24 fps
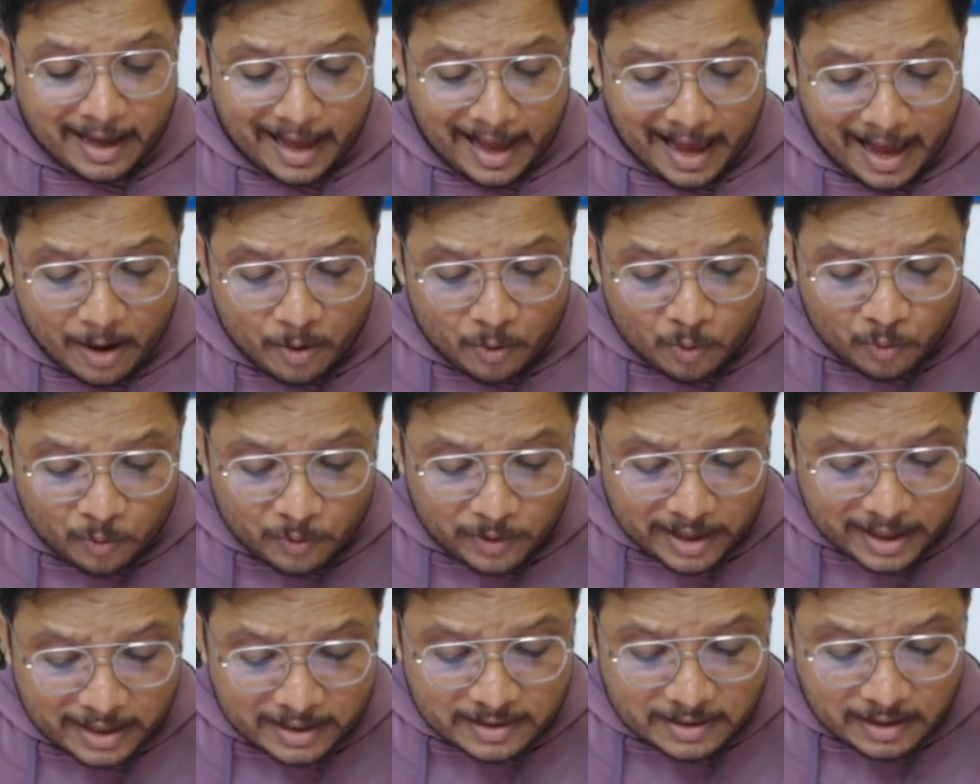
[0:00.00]

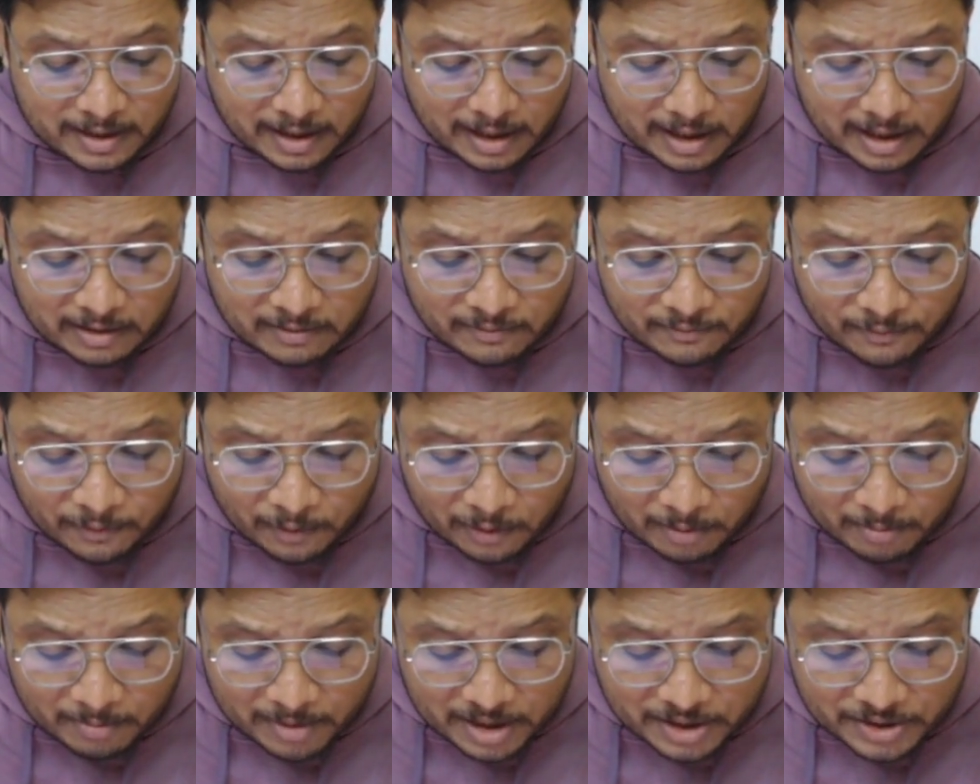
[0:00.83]
average
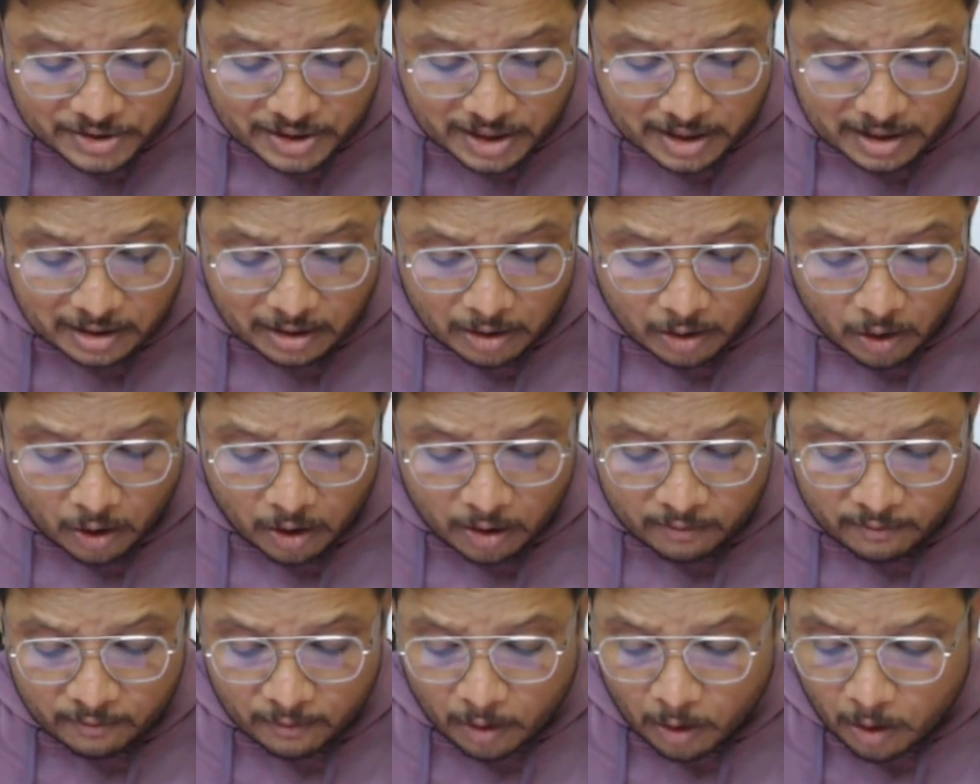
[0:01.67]
information
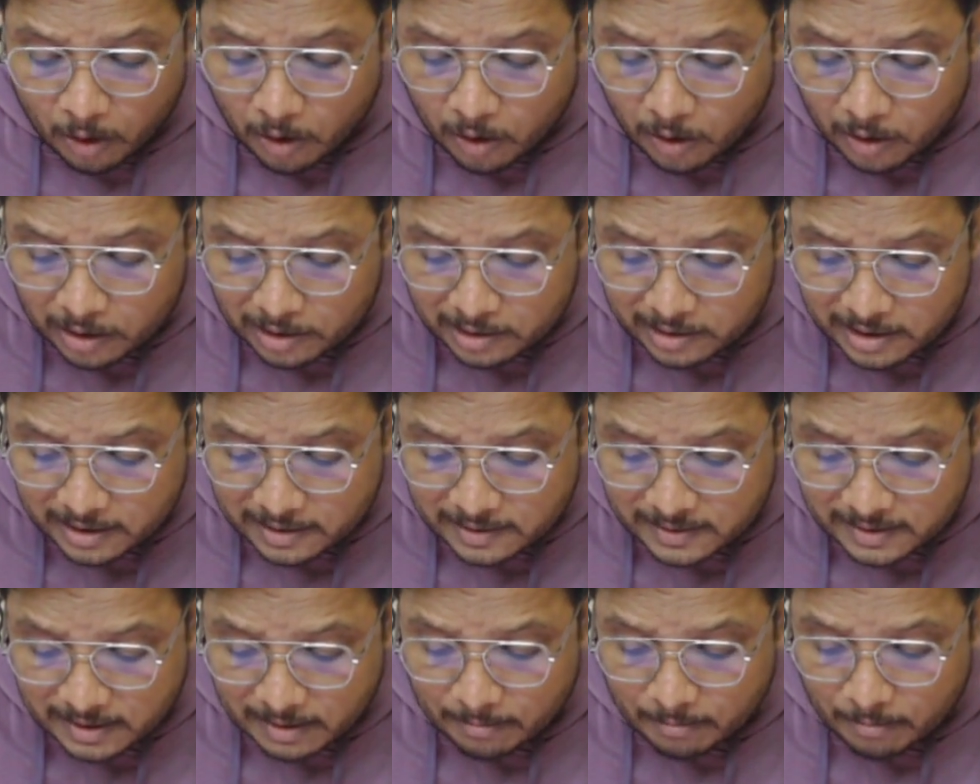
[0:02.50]
of all
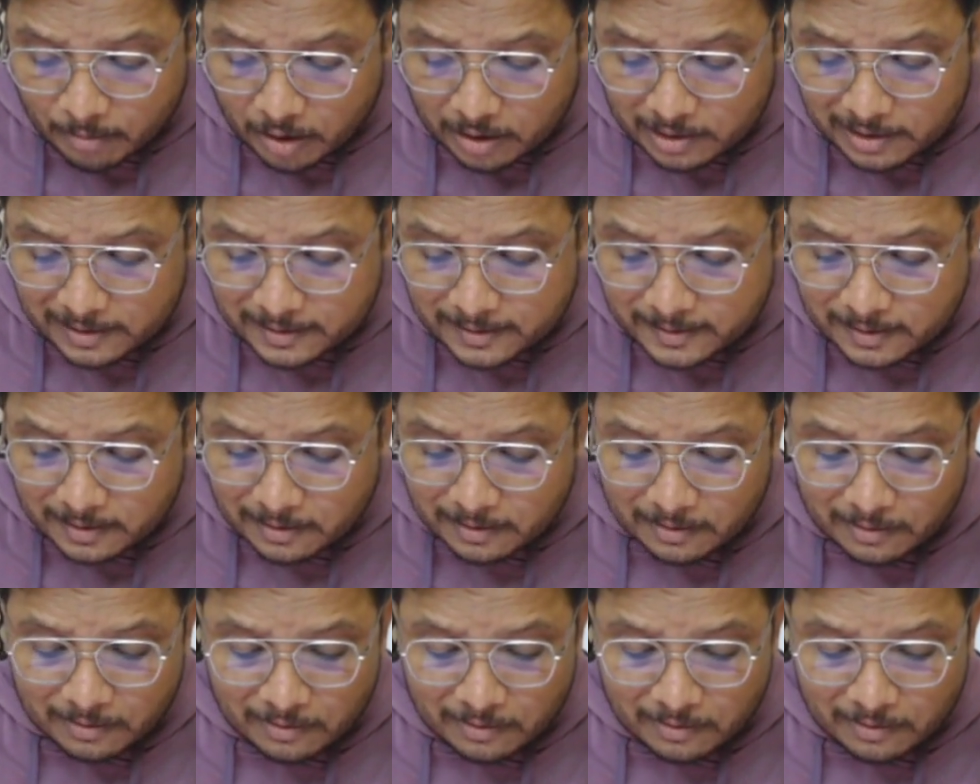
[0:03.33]
these symbols,